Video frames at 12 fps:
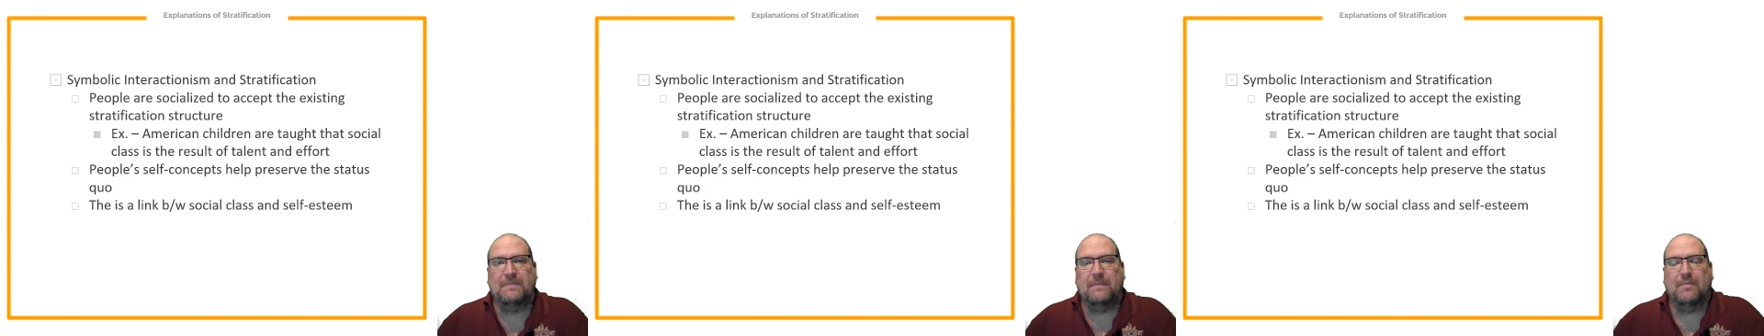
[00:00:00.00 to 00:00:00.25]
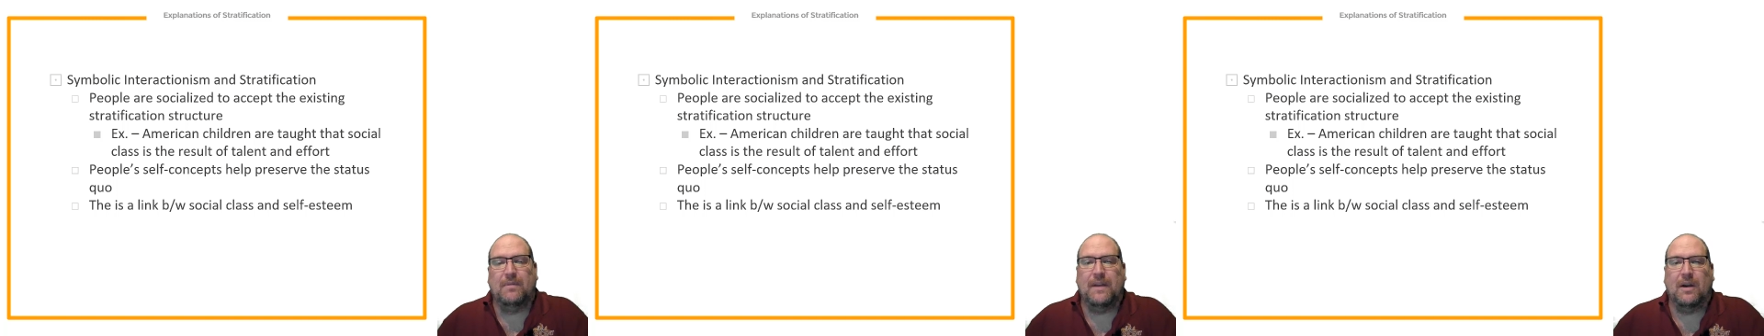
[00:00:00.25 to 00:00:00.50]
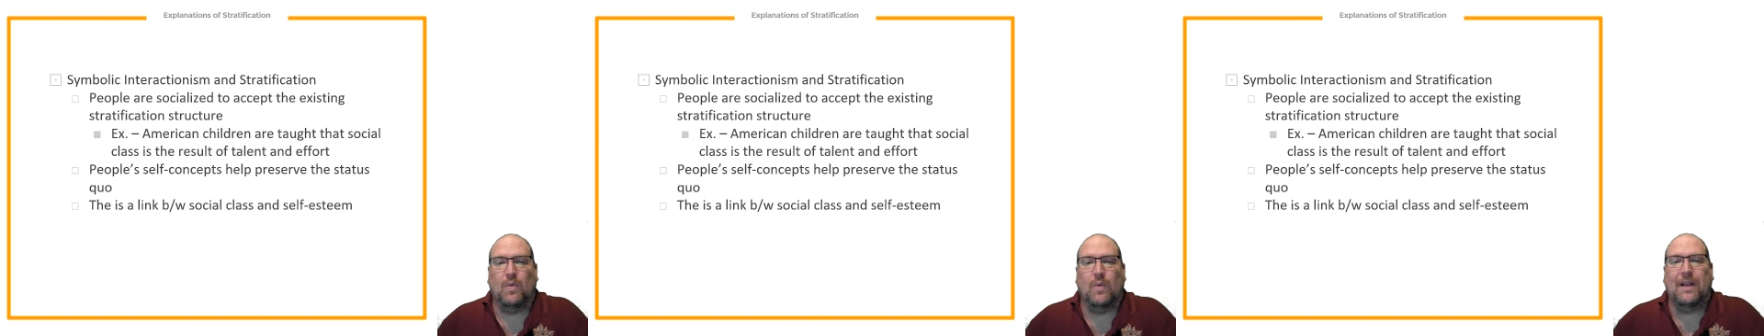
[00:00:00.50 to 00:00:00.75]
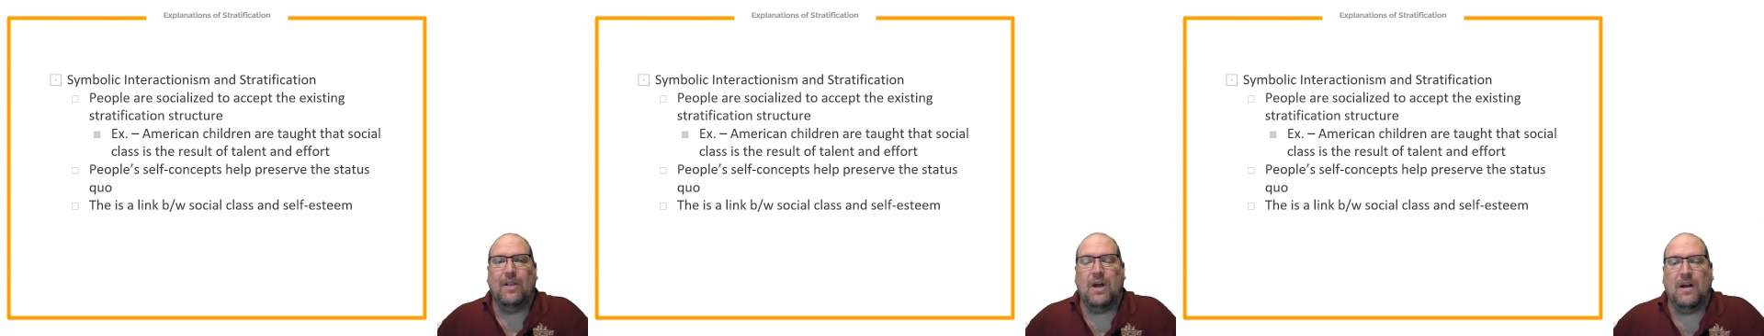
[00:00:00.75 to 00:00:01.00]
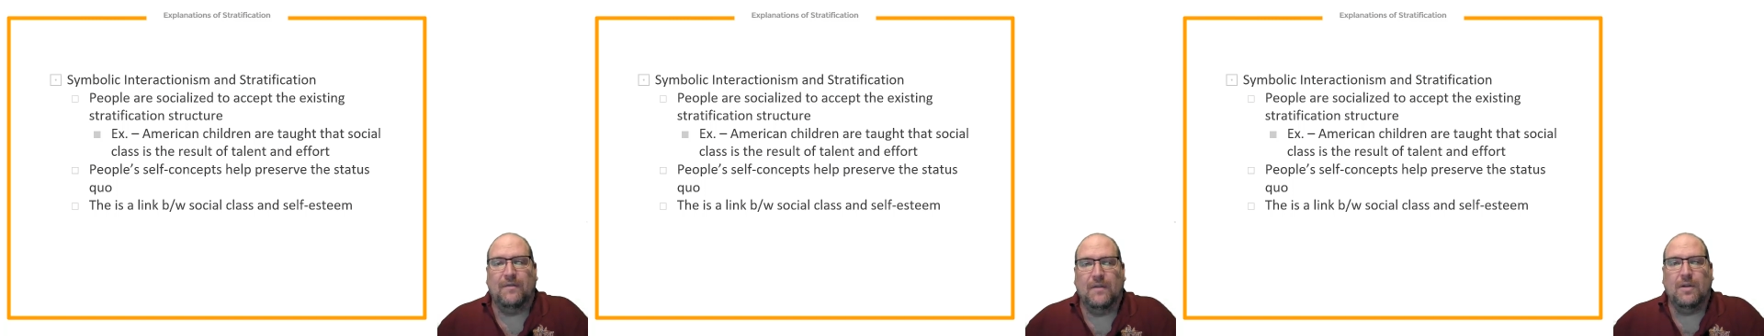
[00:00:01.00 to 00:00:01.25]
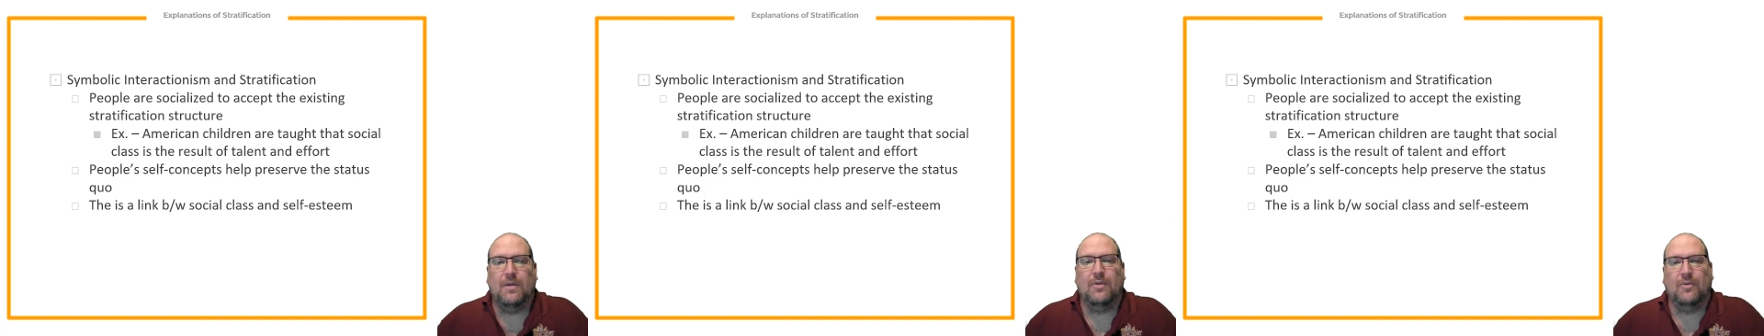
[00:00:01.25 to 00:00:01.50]
People that are well off,
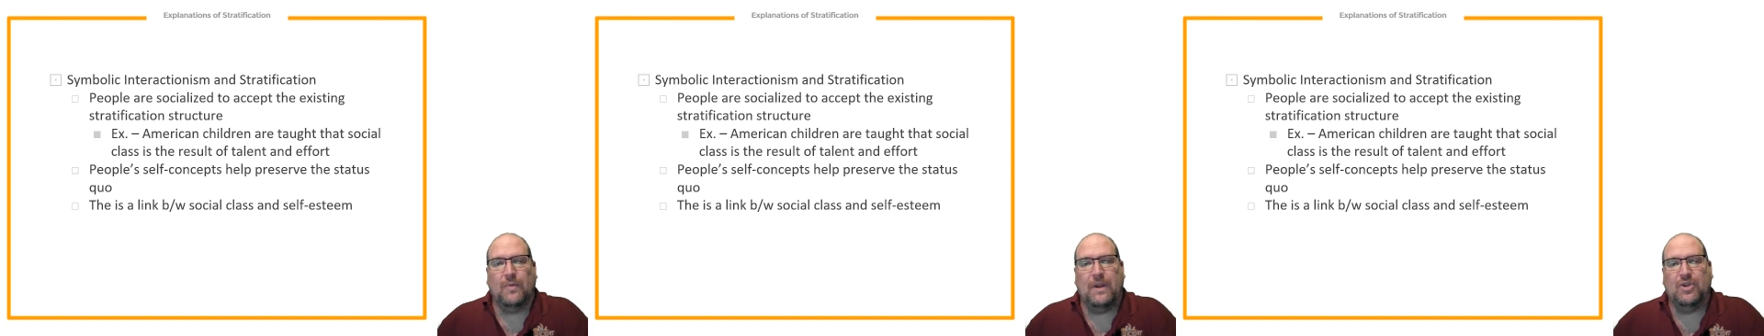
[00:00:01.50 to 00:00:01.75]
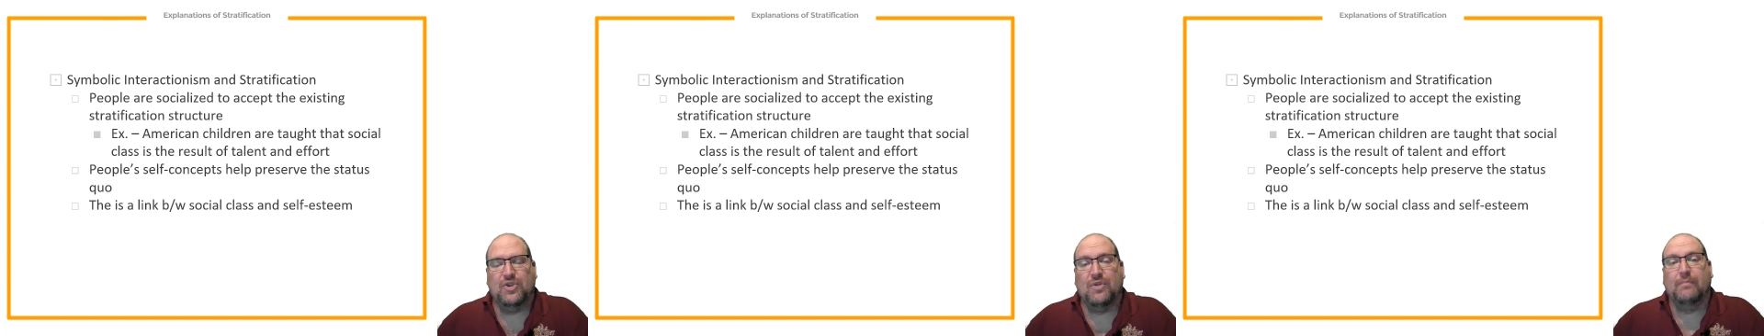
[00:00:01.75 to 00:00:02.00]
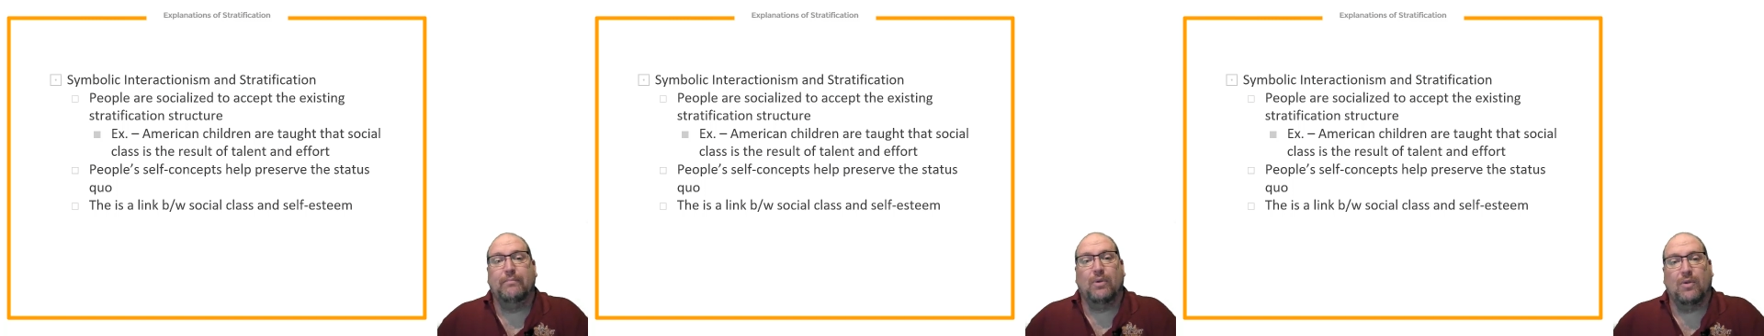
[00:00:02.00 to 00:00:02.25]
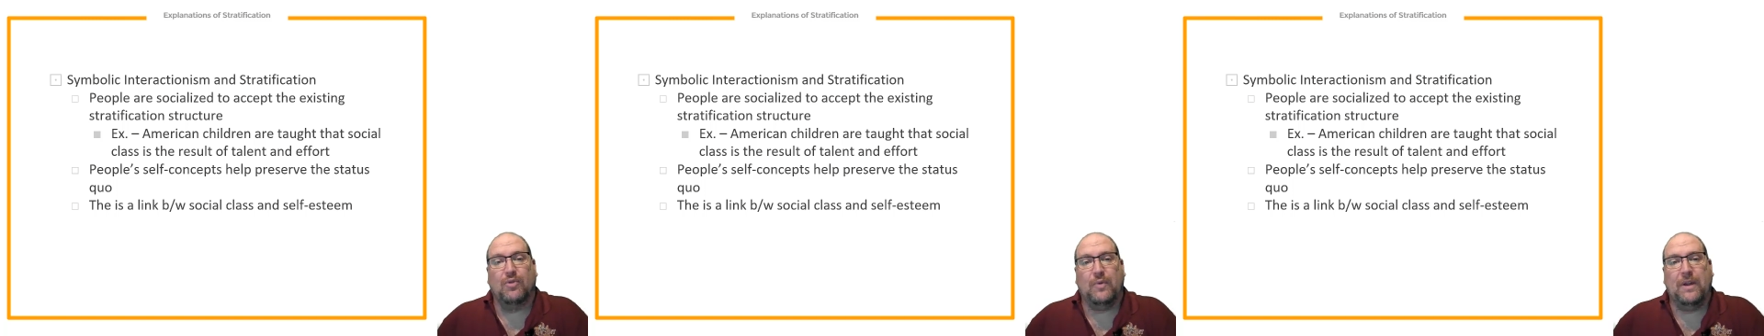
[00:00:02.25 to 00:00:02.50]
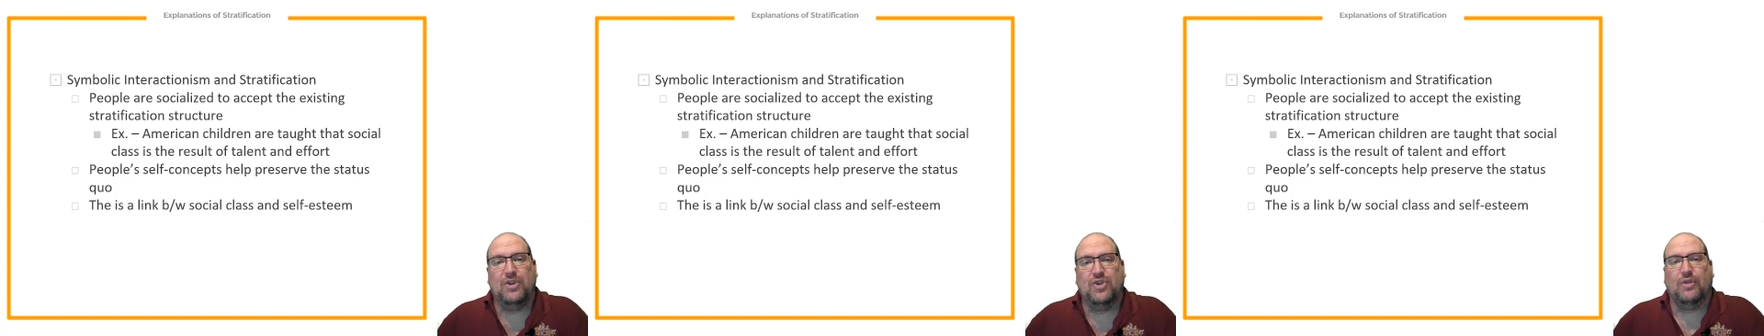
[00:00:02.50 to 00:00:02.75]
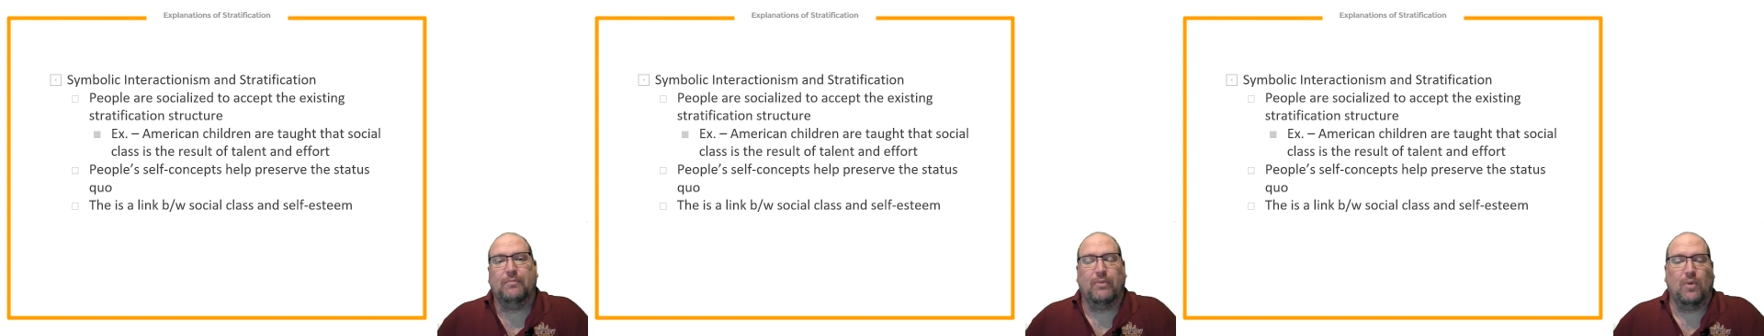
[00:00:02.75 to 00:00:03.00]
rich,
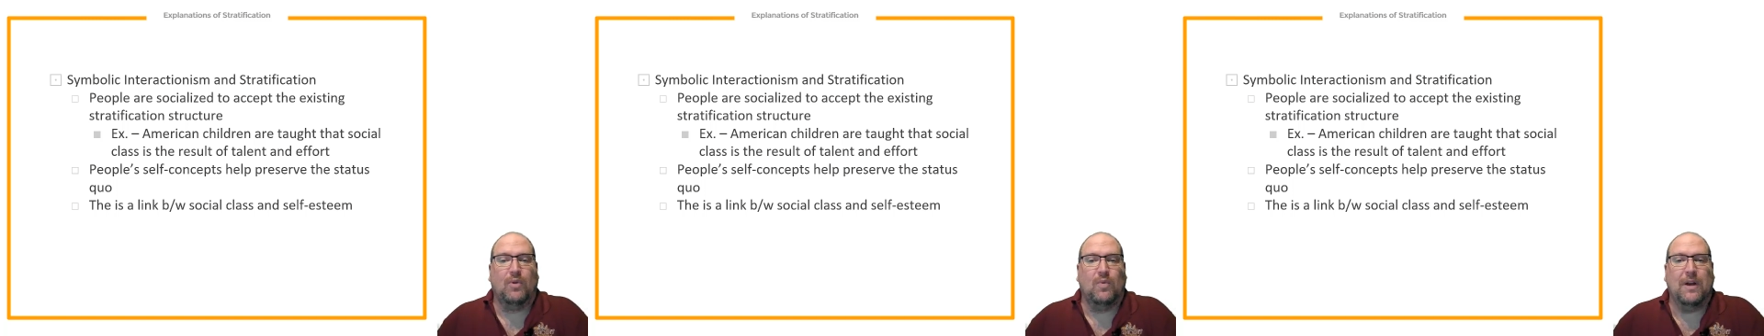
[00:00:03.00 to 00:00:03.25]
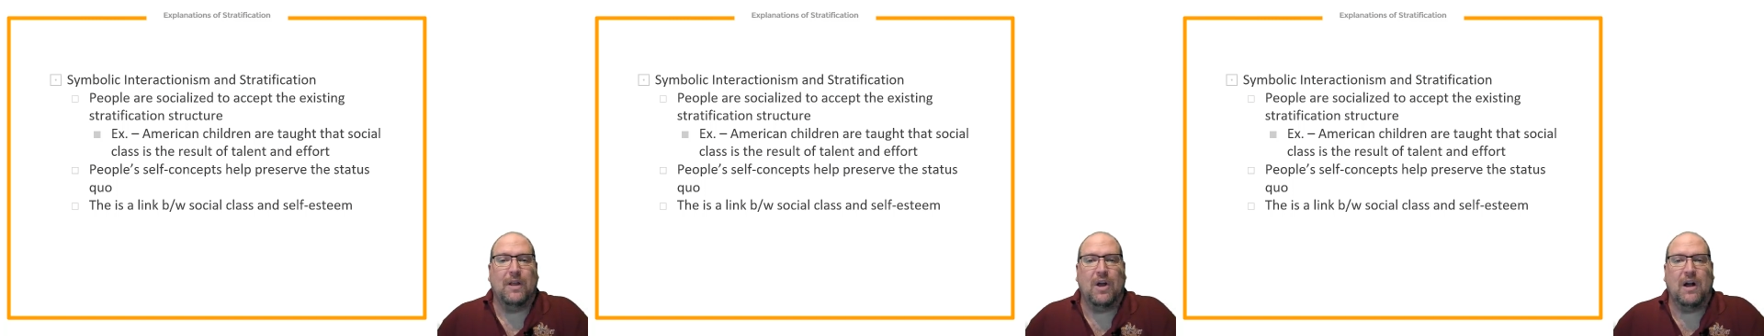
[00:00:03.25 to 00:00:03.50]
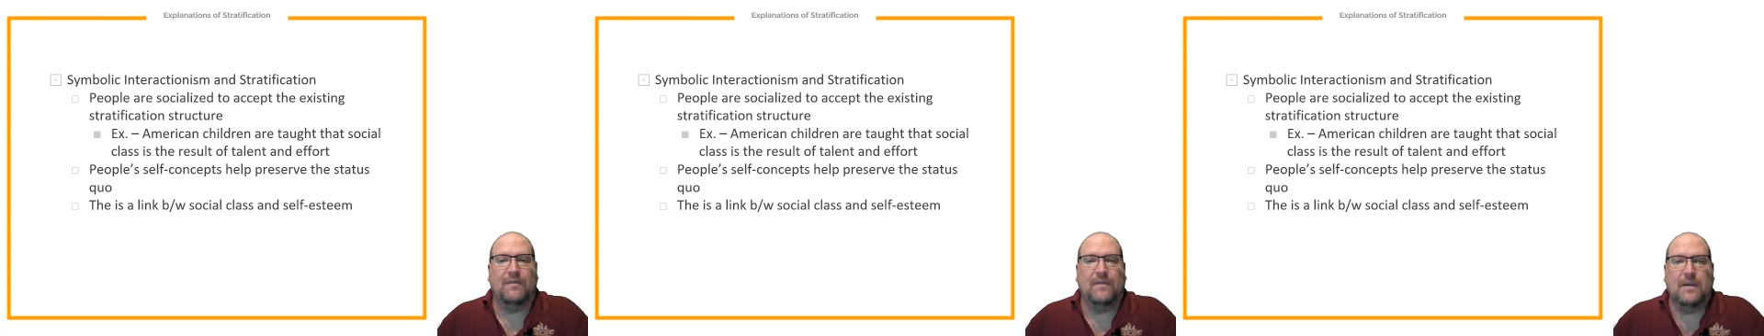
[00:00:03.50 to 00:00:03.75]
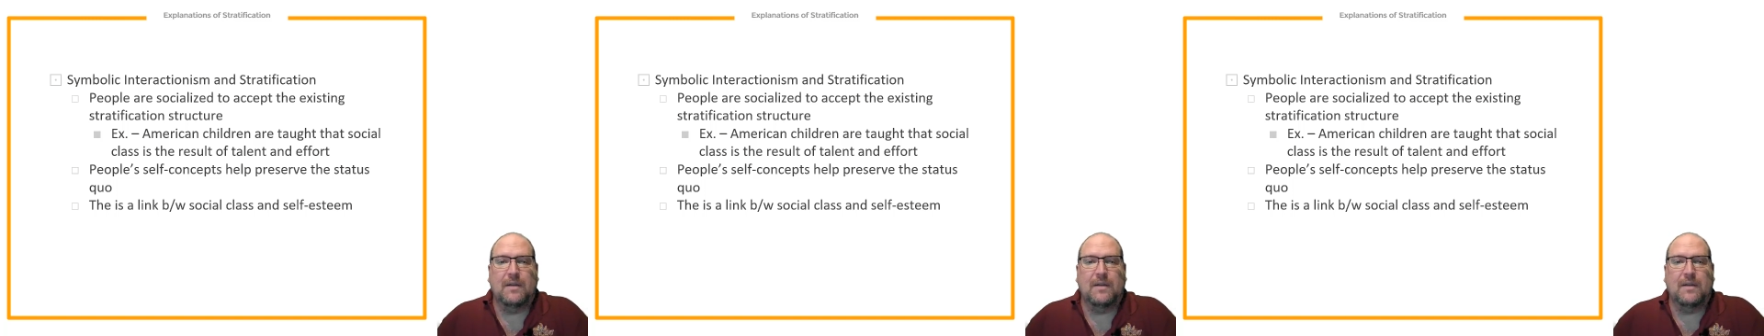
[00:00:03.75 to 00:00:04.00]
or born well off,